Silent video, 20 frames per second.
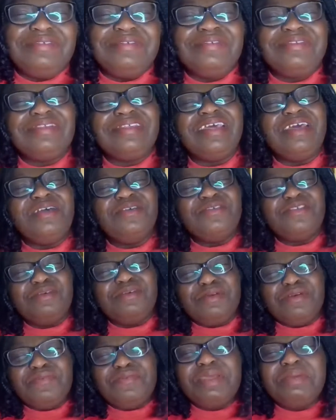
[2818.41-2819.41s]
Some of
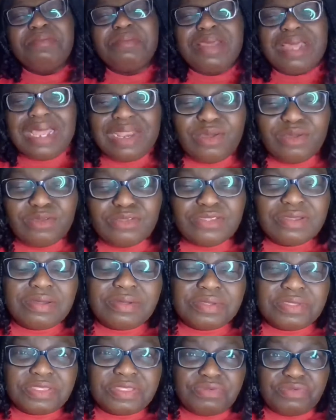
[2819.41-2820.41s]
them can also cause
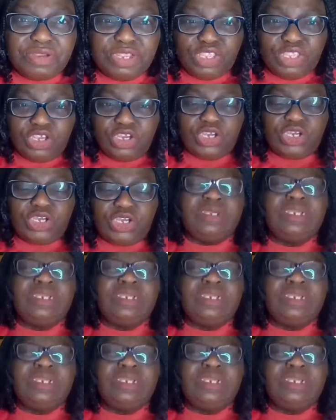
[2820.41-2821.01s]
irritation.